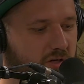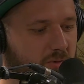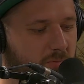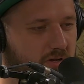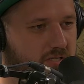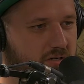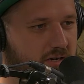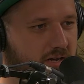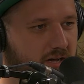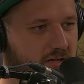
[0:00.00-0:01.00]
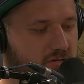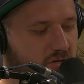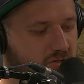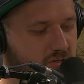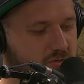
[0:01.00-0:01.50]
and the military guy is
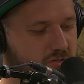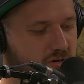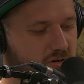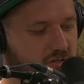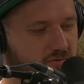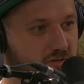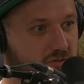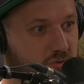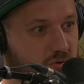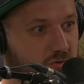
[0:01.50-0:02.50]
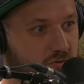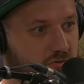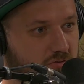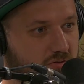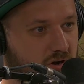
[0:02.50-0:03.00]
also in charge of the
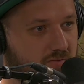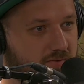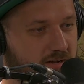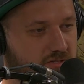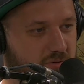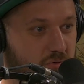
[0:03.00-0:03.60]
historical artifacts.